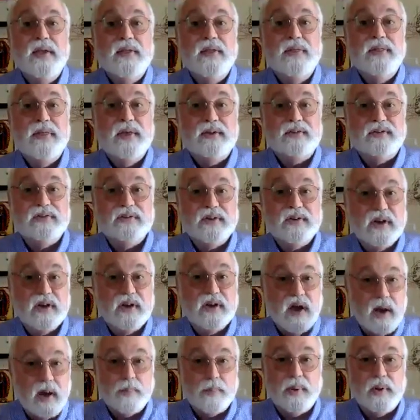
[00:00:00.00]
this
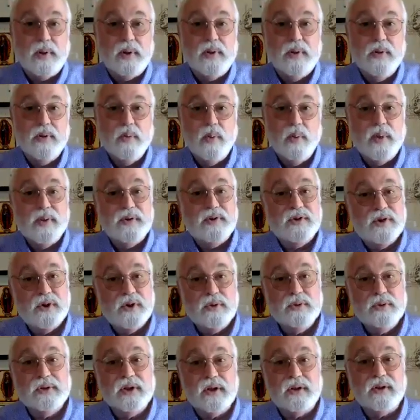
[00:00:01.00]
couple with
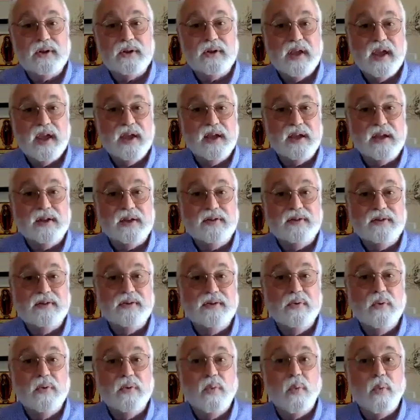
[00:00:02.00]
two little
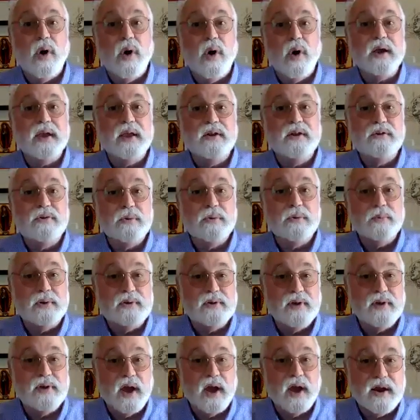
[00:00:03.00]
kids walk into a
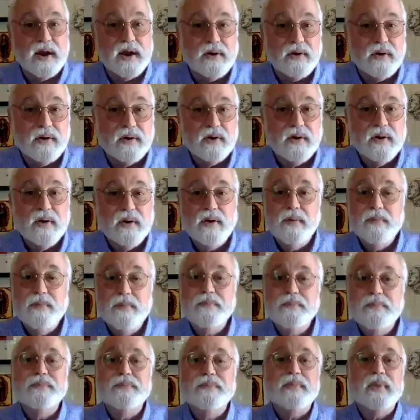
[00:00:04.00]
diner.
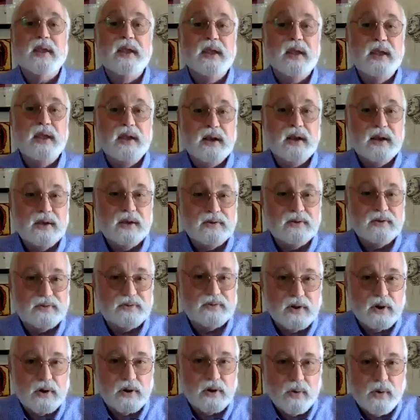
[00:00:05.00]
It is
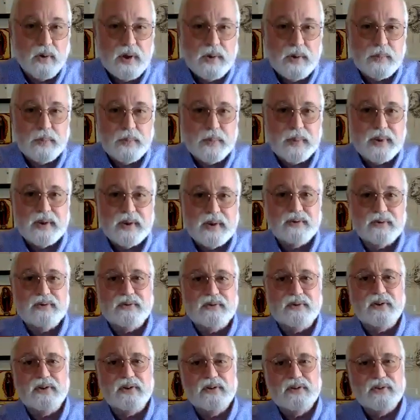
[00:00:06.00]
the
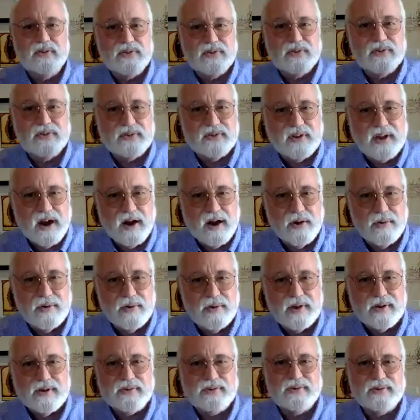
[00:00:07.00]
creepiest,
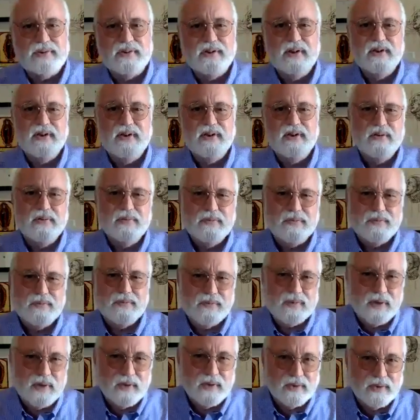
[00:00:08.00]
scariest,
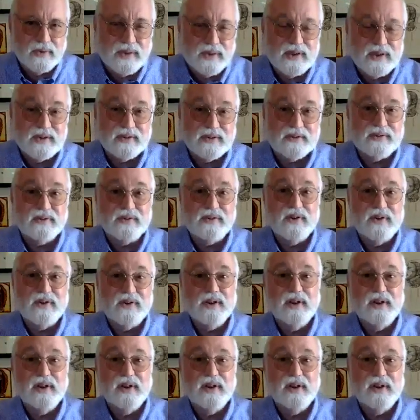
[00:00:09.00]
filthiest